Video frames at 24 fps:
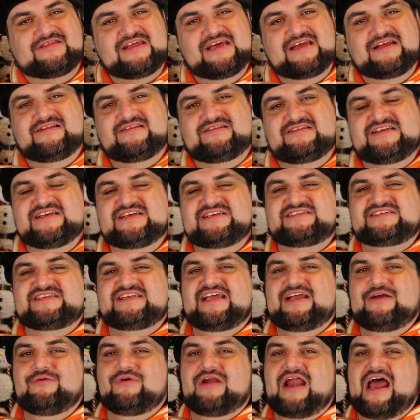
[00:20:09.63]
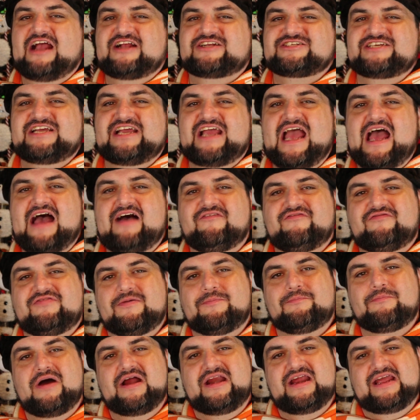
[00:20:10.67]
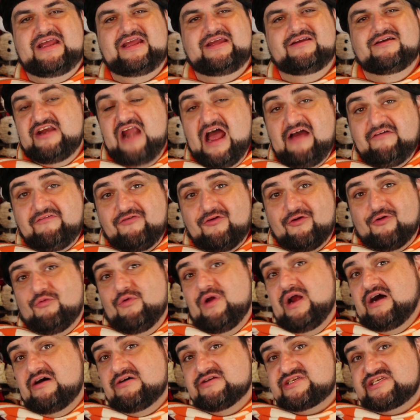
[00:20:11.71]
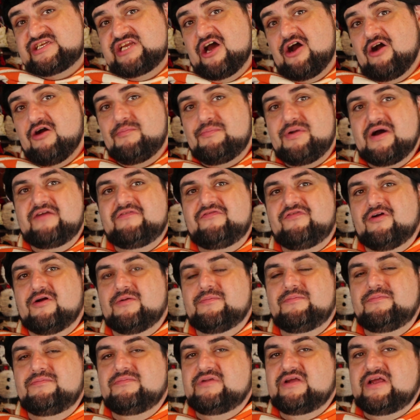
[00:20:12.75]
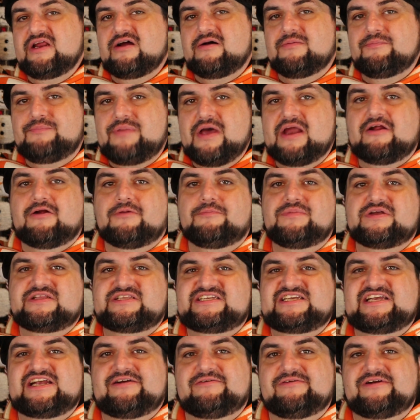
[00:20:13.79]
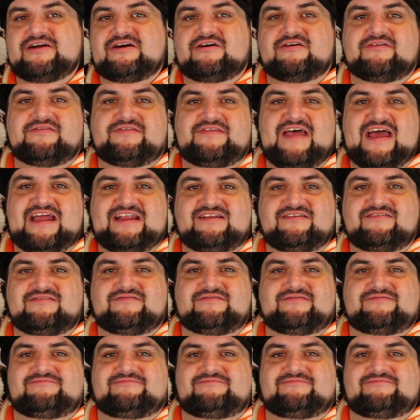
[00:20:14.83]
I think Disney would actually have the money, not for real snow, but for, you know, better material than